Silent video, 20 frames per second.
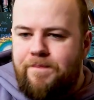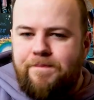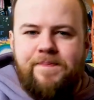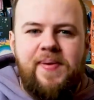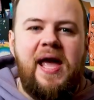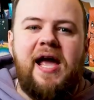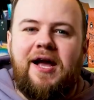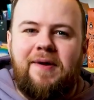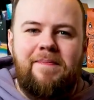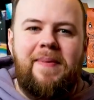
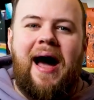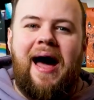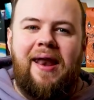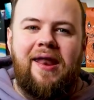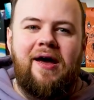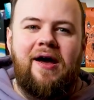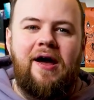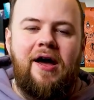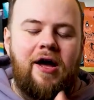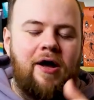big
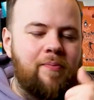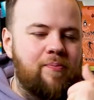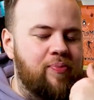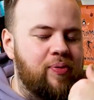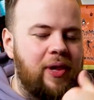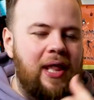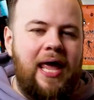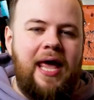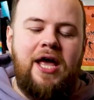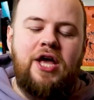mana,
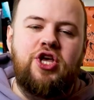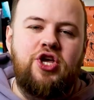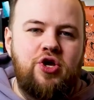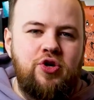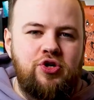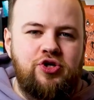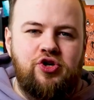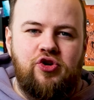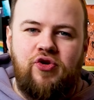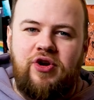play a
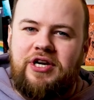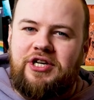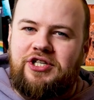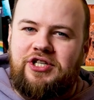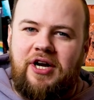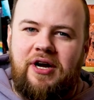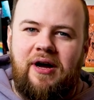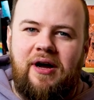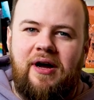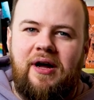huge
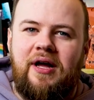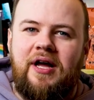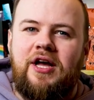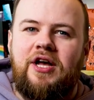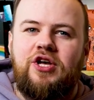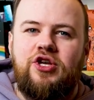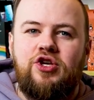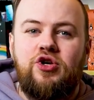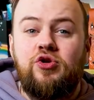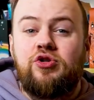creature,
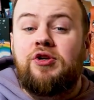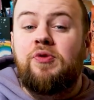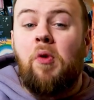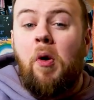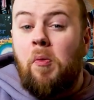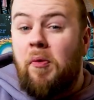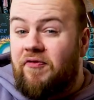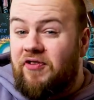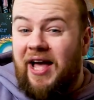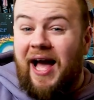usually
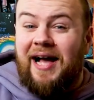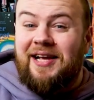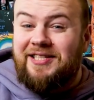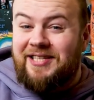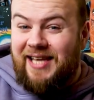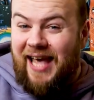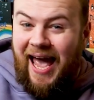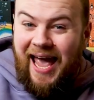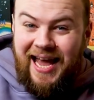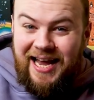one with
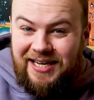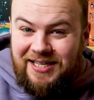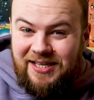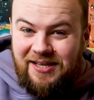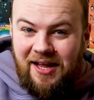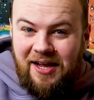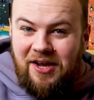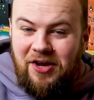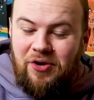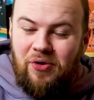Cascade,
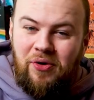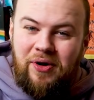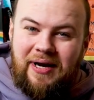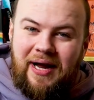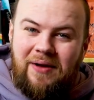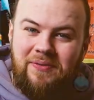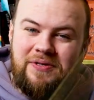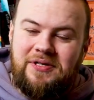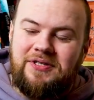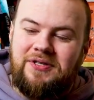like Annoyed
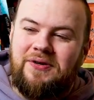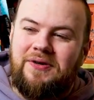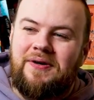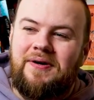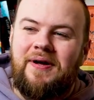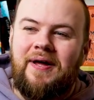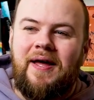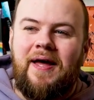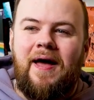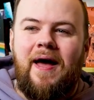
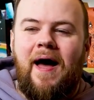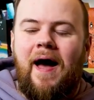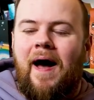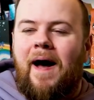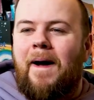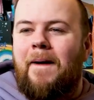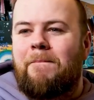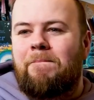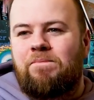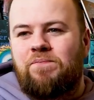Altasaur.
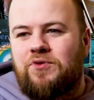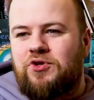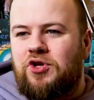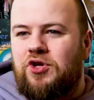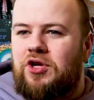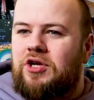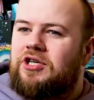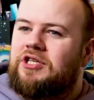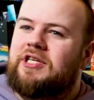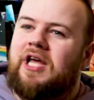So
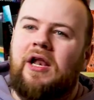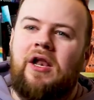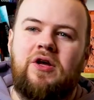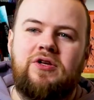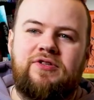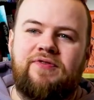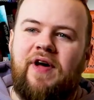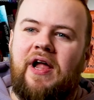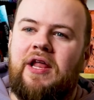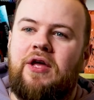you can just get
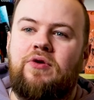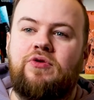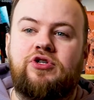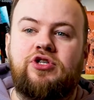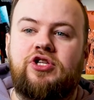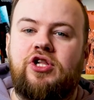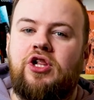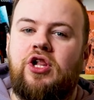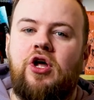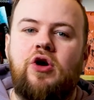loads of value,
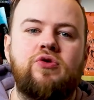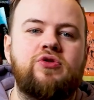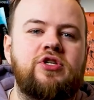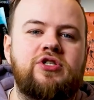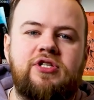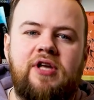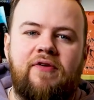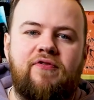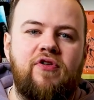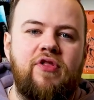just loads of
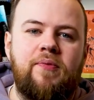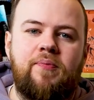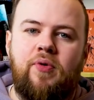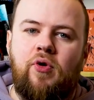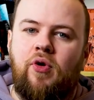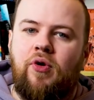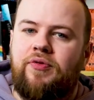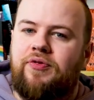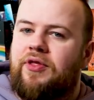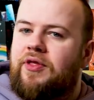stuff on the
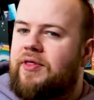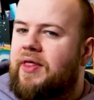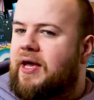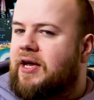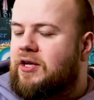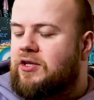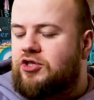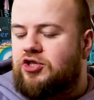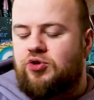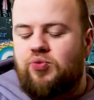board that then
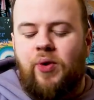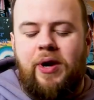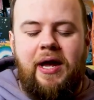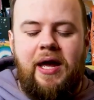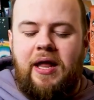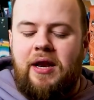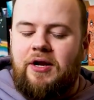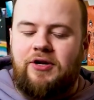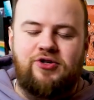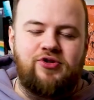can swing
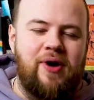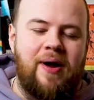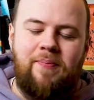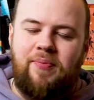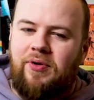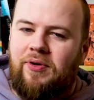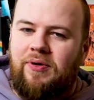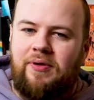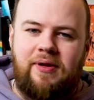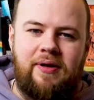in and
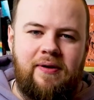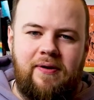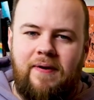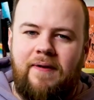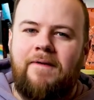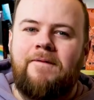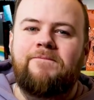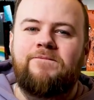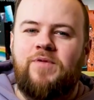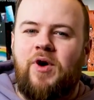trample, and
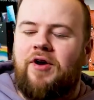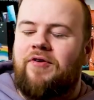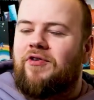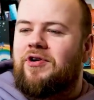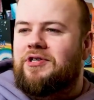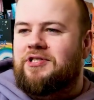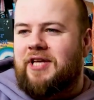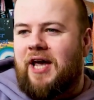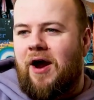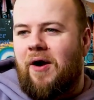very,
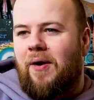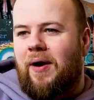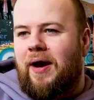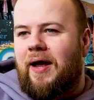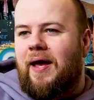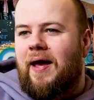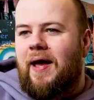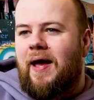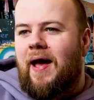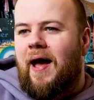very scary.
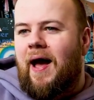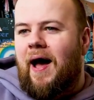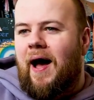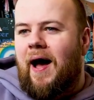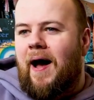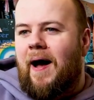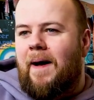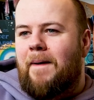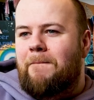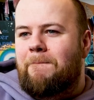
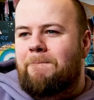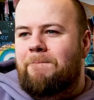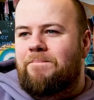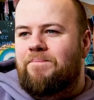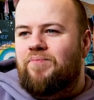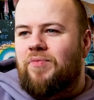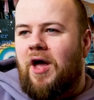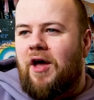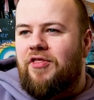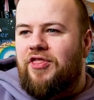
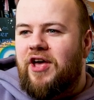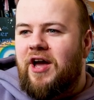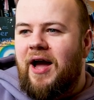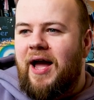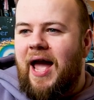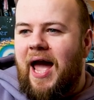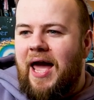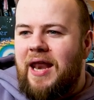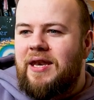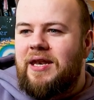I think
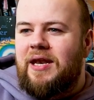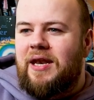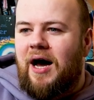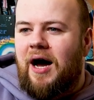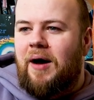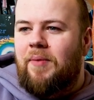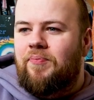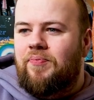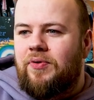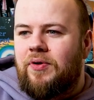I ended
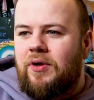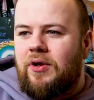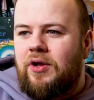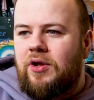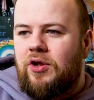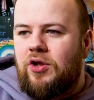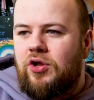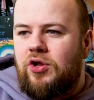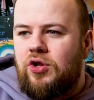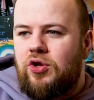up
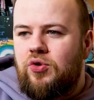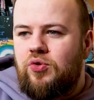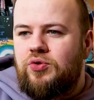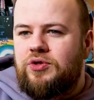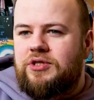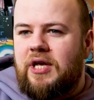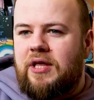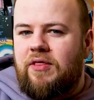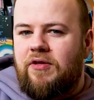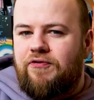
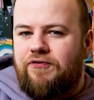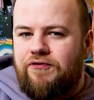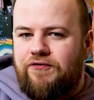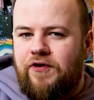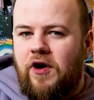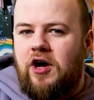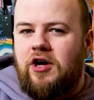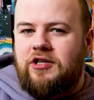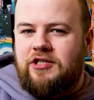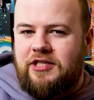losing the
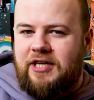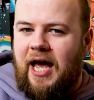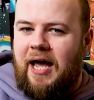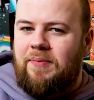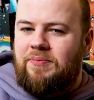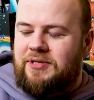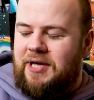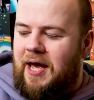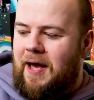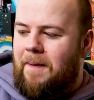first
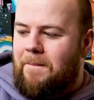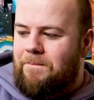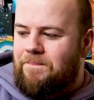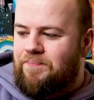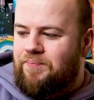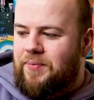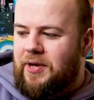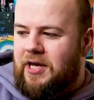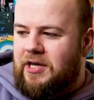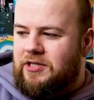game to him
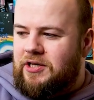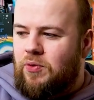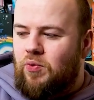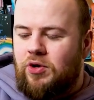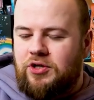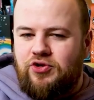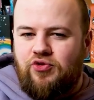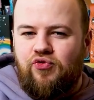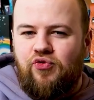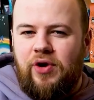because I
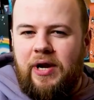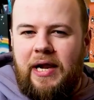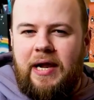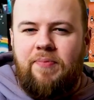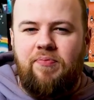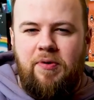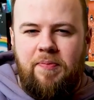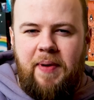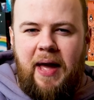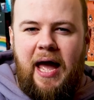wasn't really
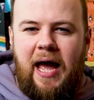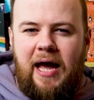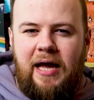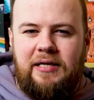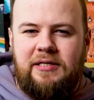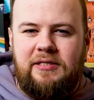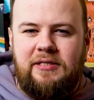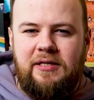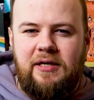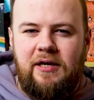
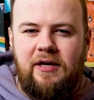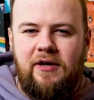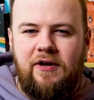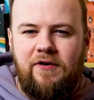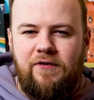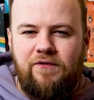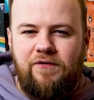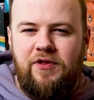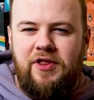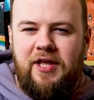prepared
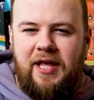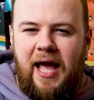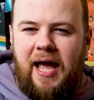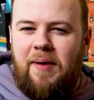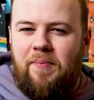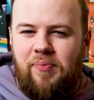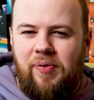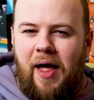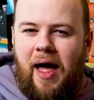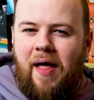for the
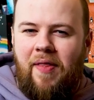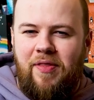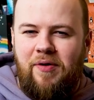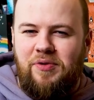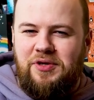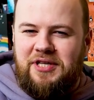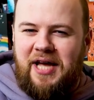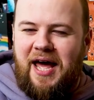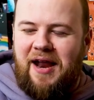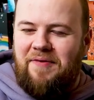game plan that
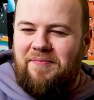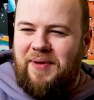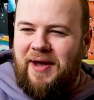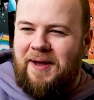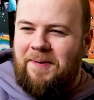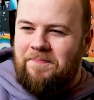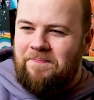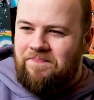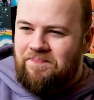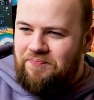was ahead of
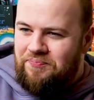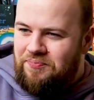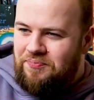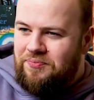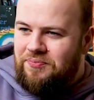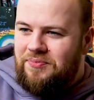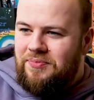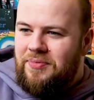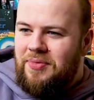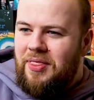me.
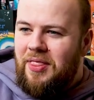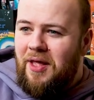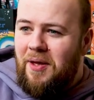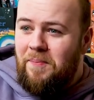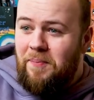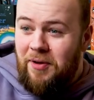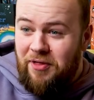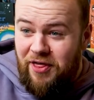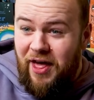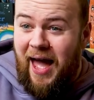
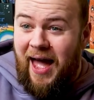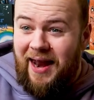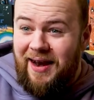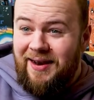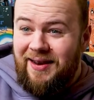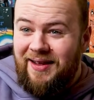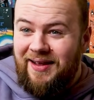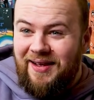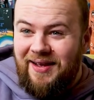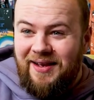But
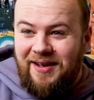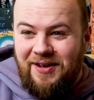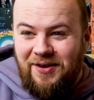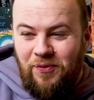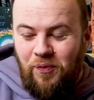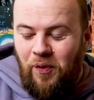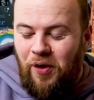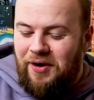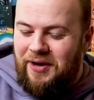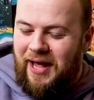then,
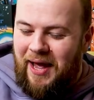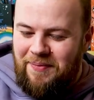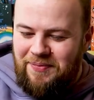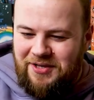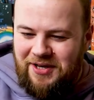won game